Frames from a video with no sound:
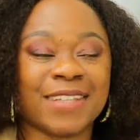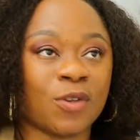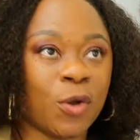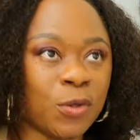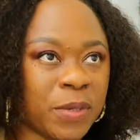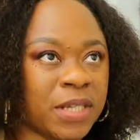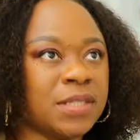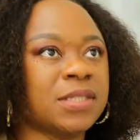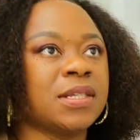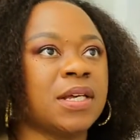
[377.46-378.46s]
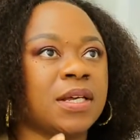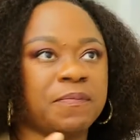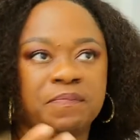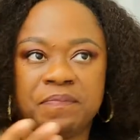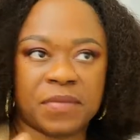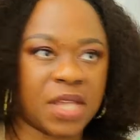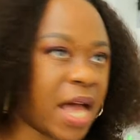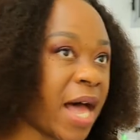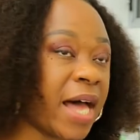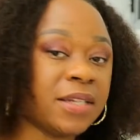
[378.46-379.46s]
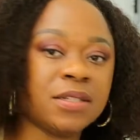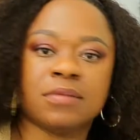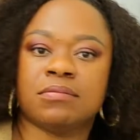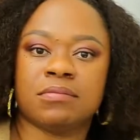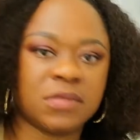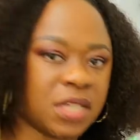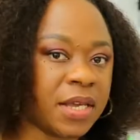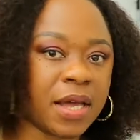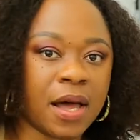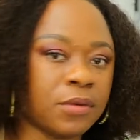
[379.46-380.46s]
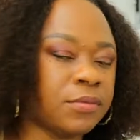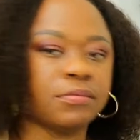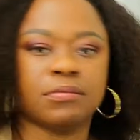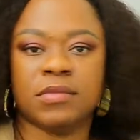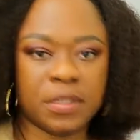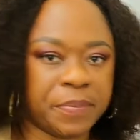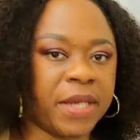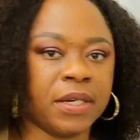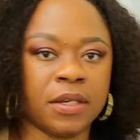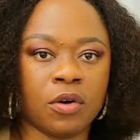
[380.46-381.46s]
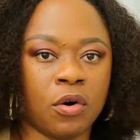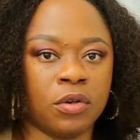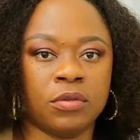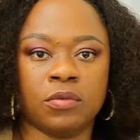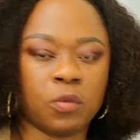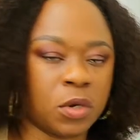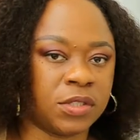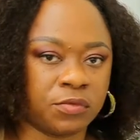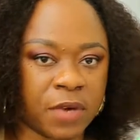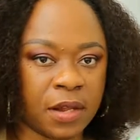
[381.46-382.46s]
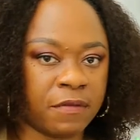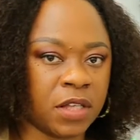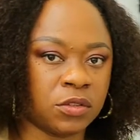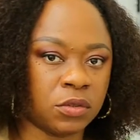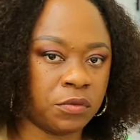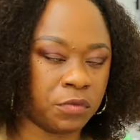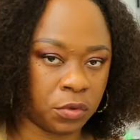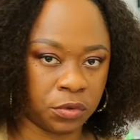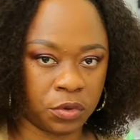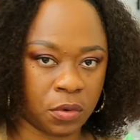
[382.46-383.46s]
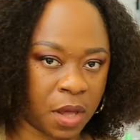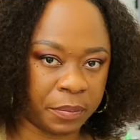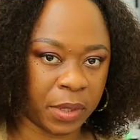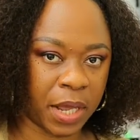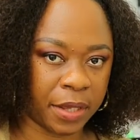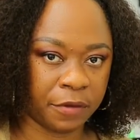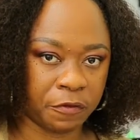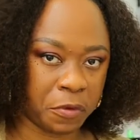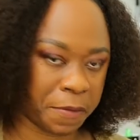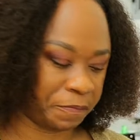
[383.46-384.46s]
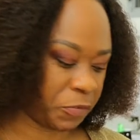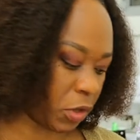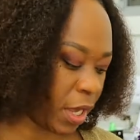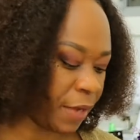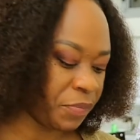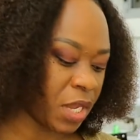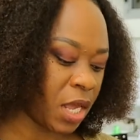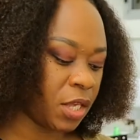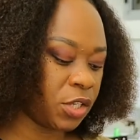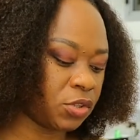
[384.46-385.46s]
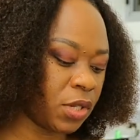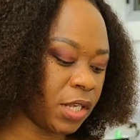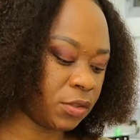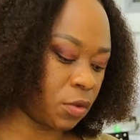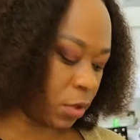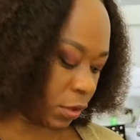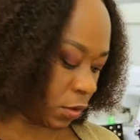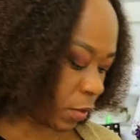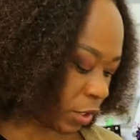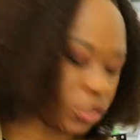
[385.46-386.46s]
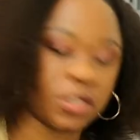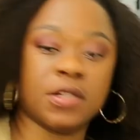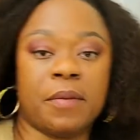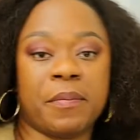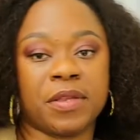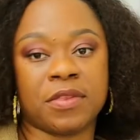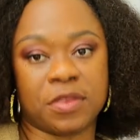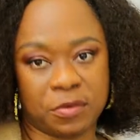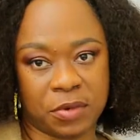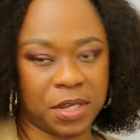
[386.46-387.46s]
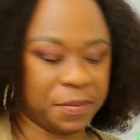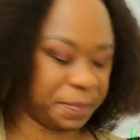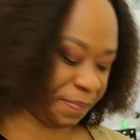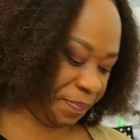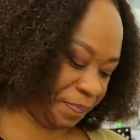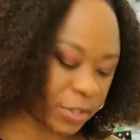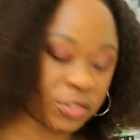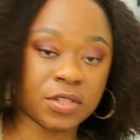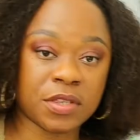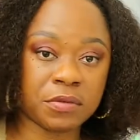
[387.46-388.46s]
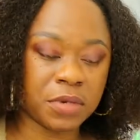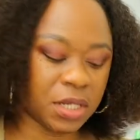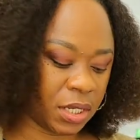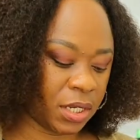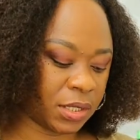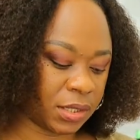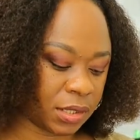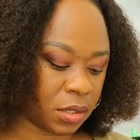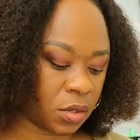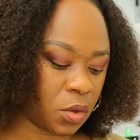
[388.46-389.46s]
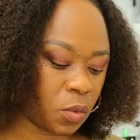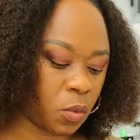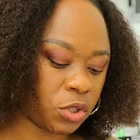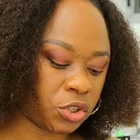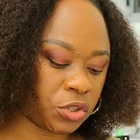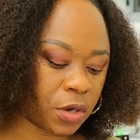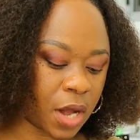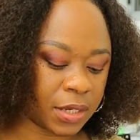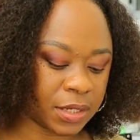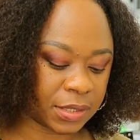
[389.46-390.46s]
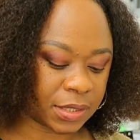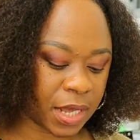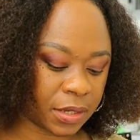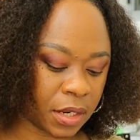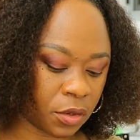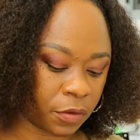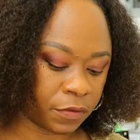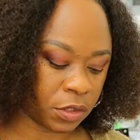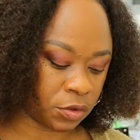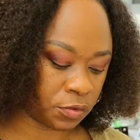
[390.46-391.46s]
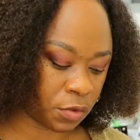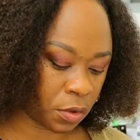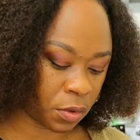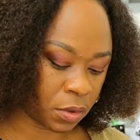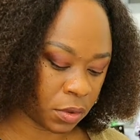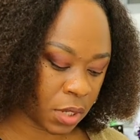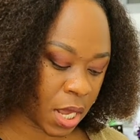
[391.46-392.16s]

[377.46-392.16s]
As always, add, take out, depending on what's relevant to the role you're applying for. Okay? So let's go on to question number three. Question three is What's your understanding of this role